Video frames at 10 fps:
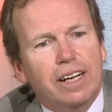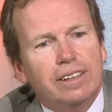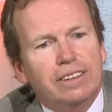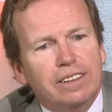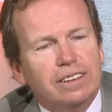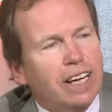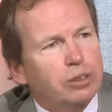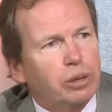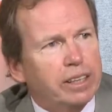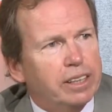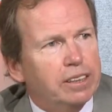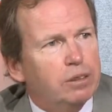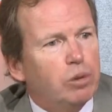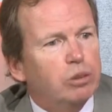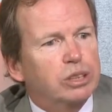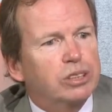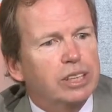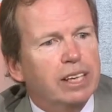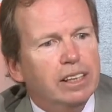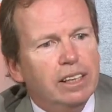I think that's what I hear the most is
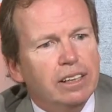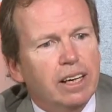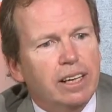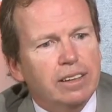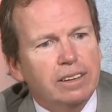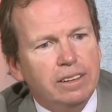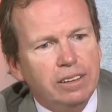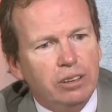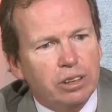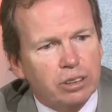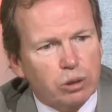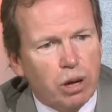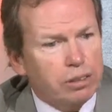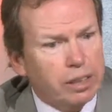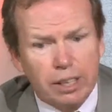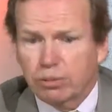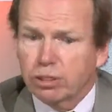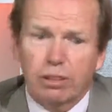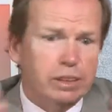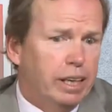that there's quality customer service,